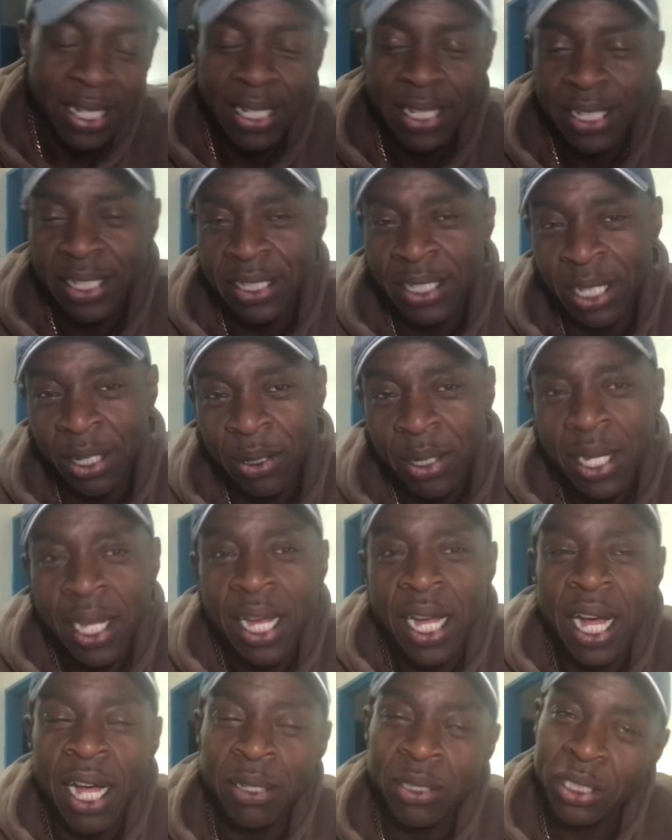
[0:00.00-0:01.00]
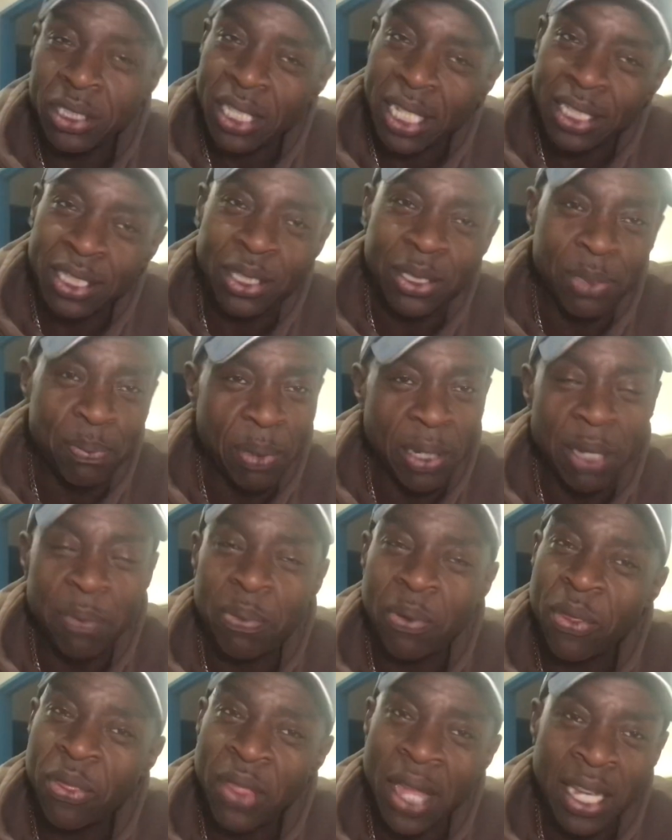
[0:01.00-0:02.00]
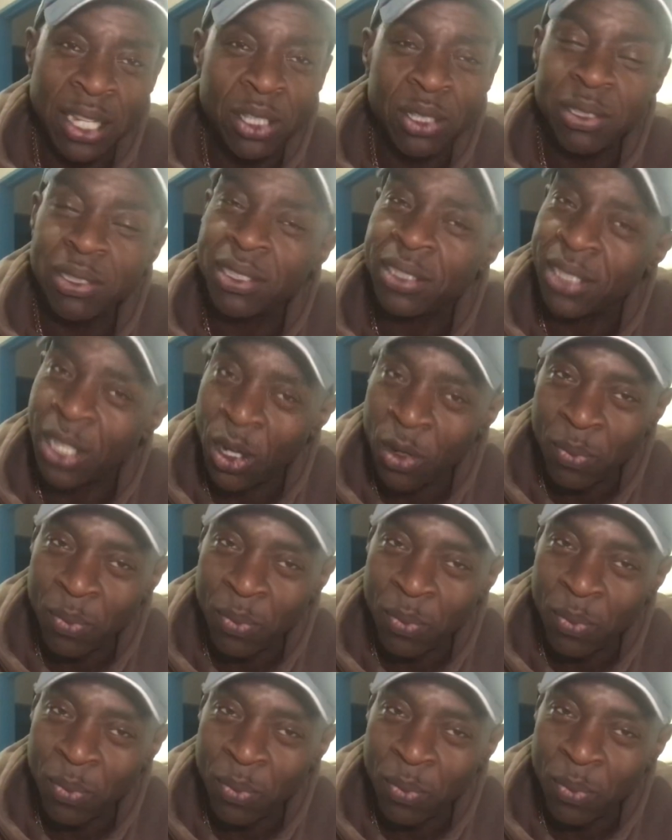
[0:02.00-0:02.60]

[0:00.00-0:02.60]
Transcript: You know, I'll just say to you people, thank you so